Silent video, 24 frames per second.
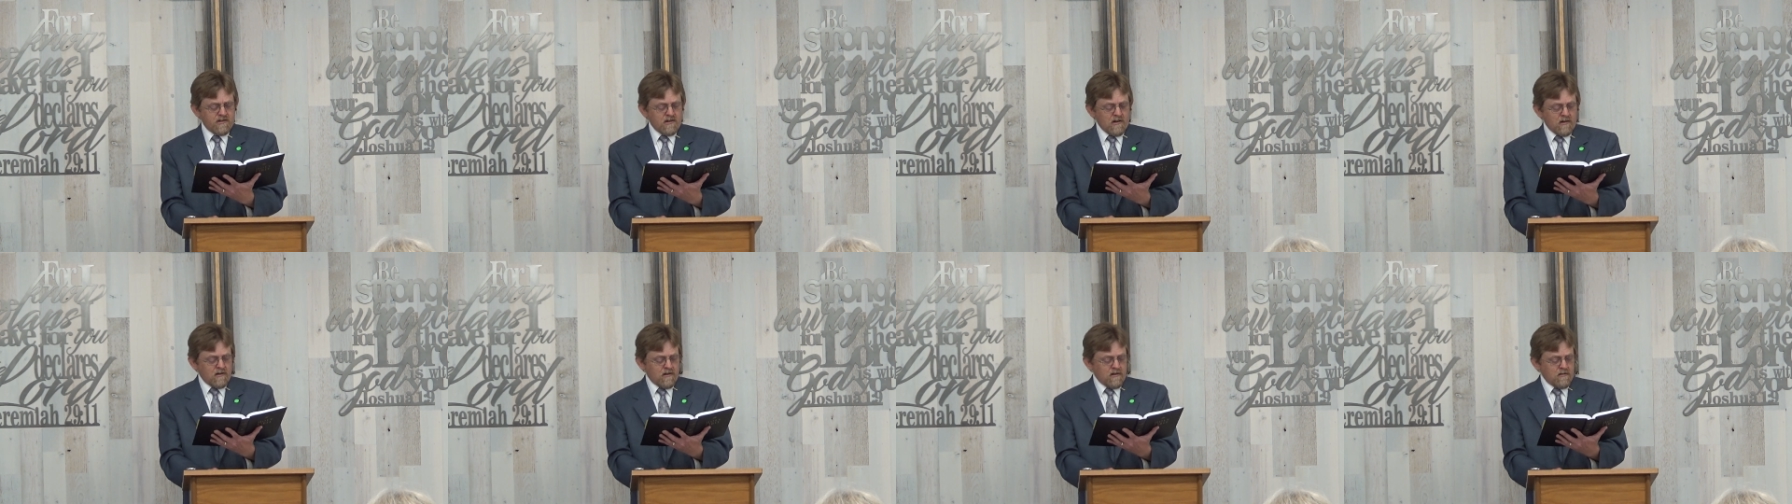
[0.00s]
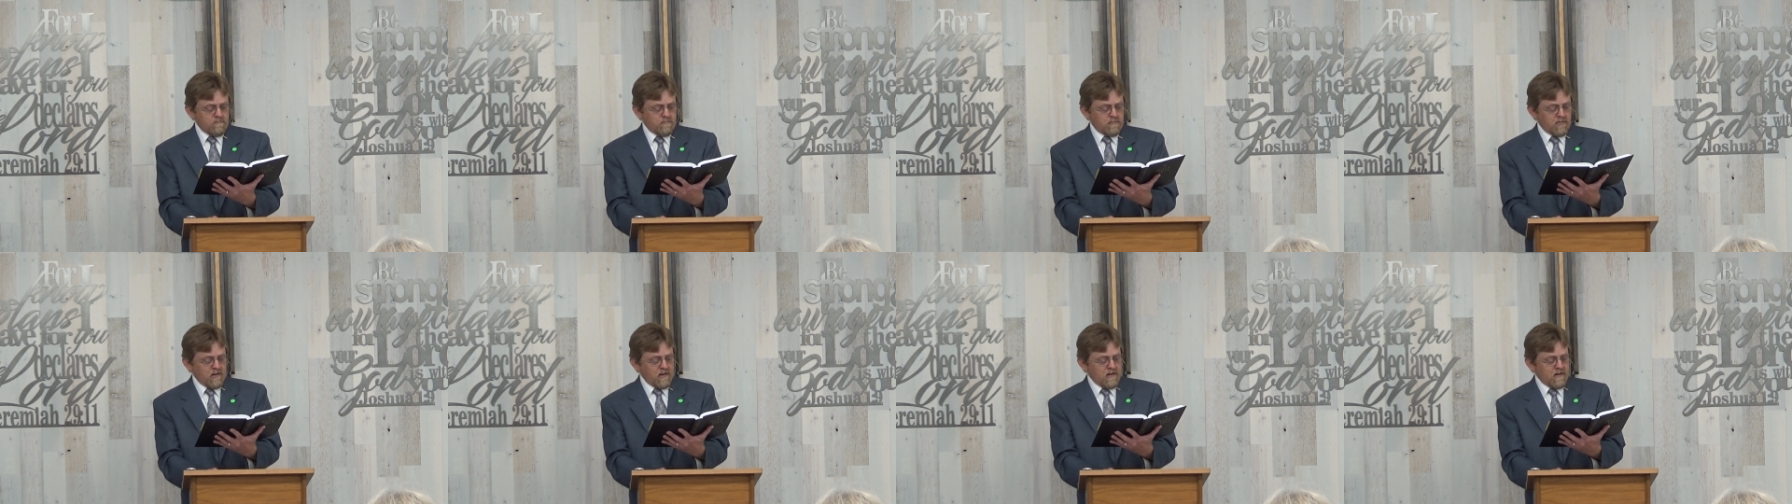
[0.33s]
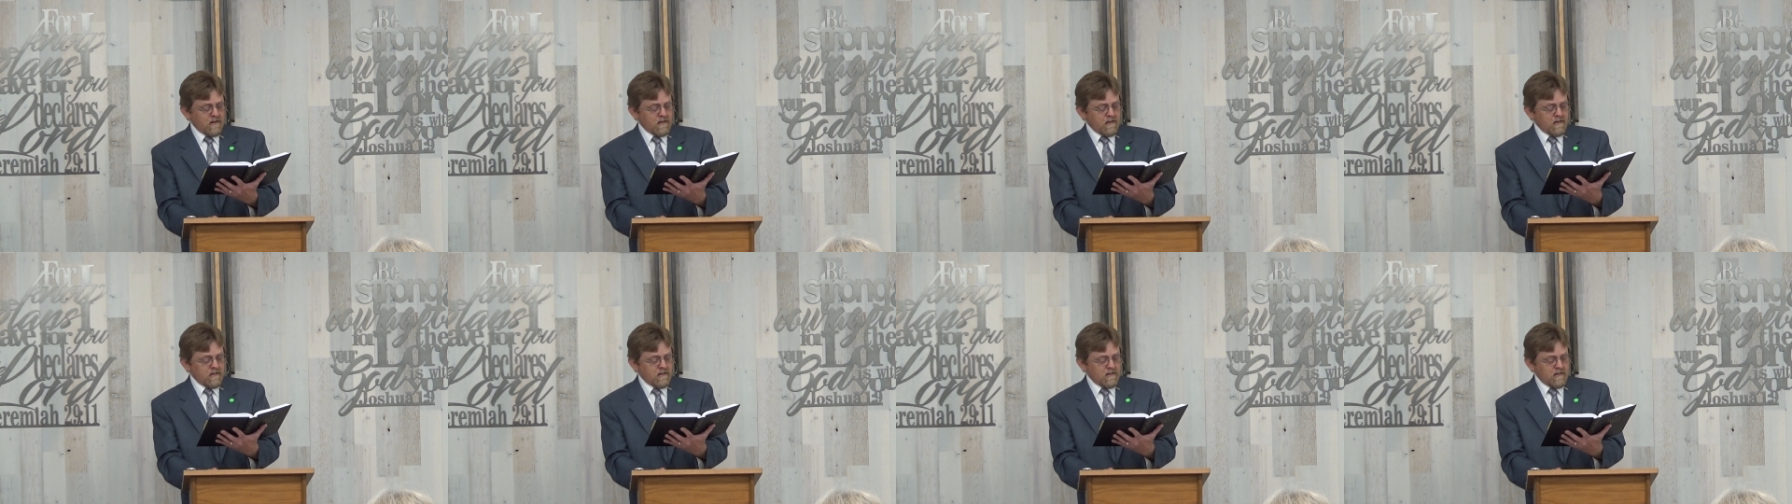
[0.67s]
suck up
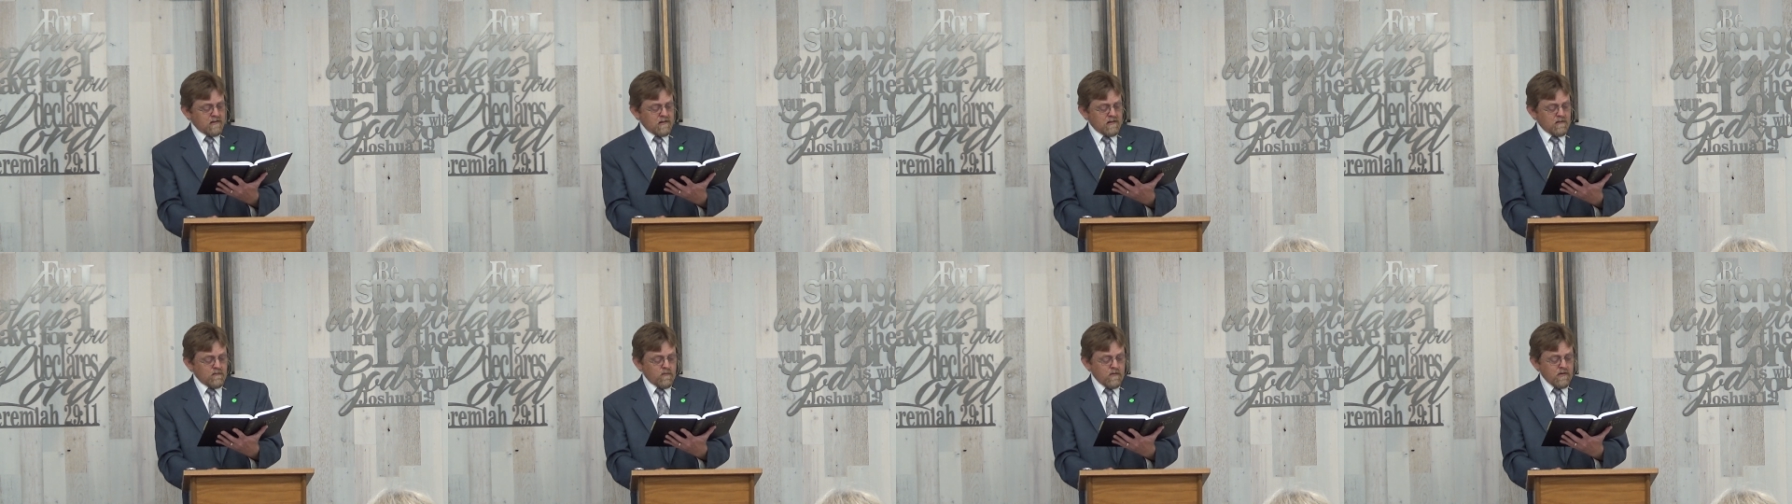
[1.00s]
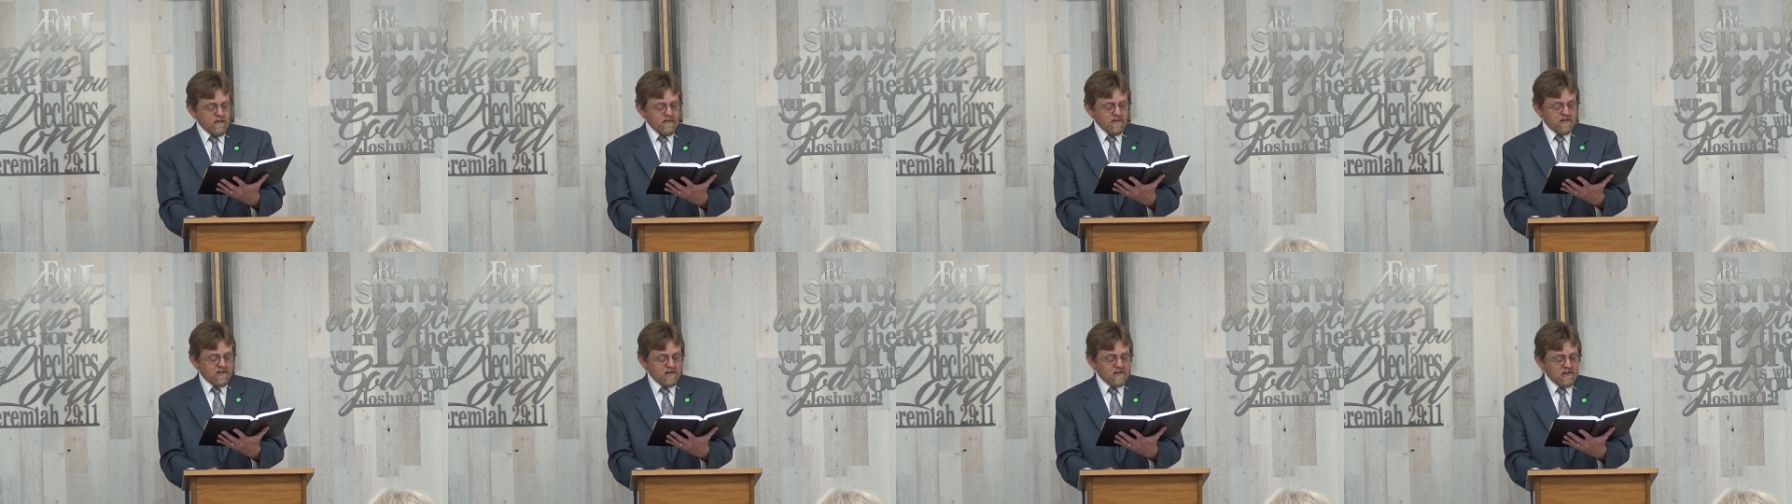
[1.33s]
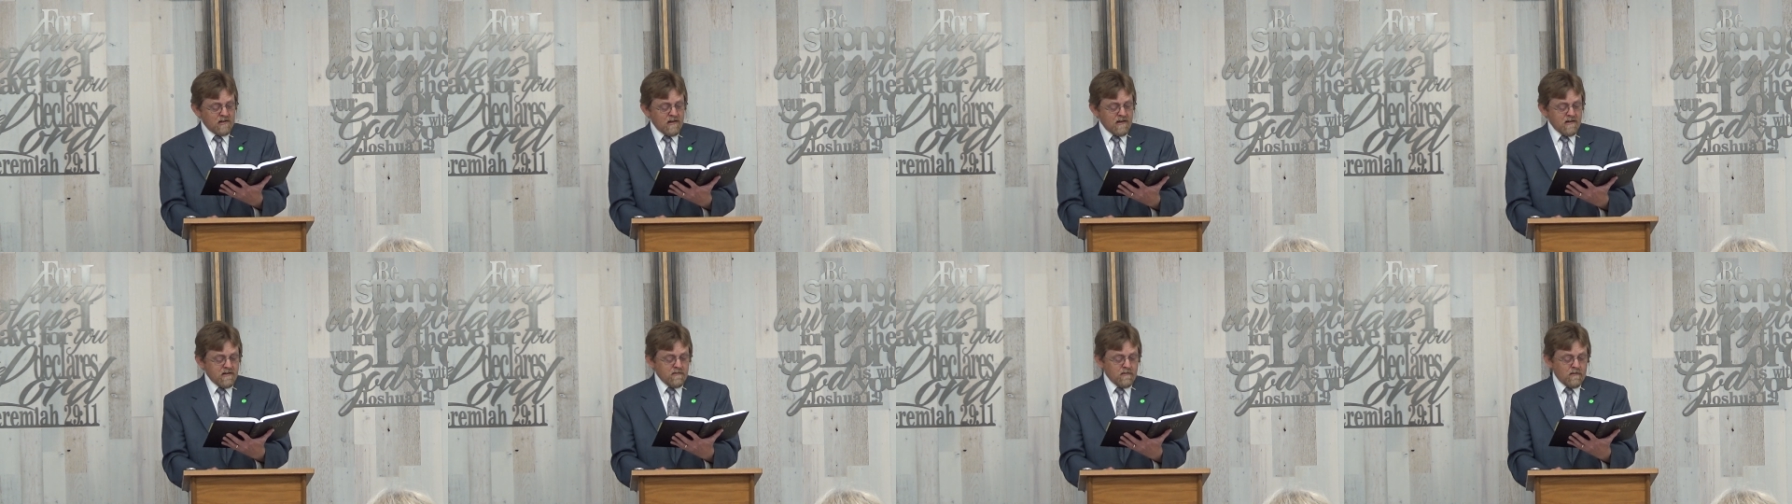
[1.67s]
blood, and where the
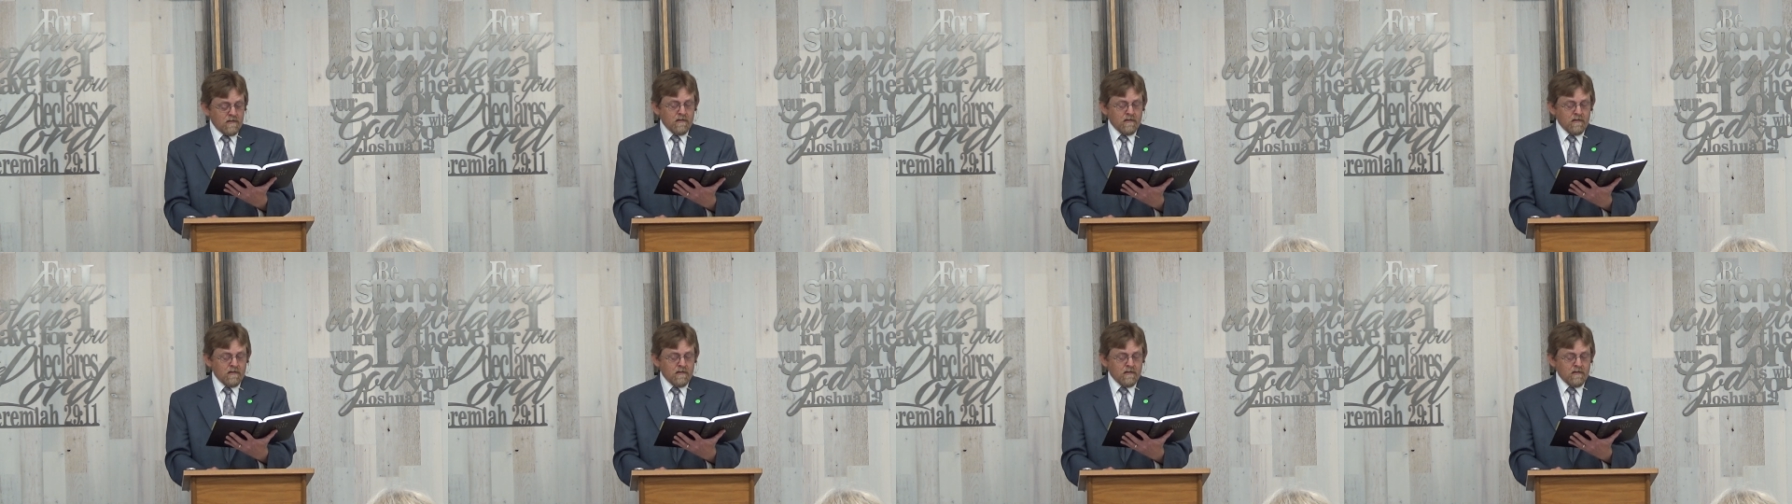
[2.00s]
slain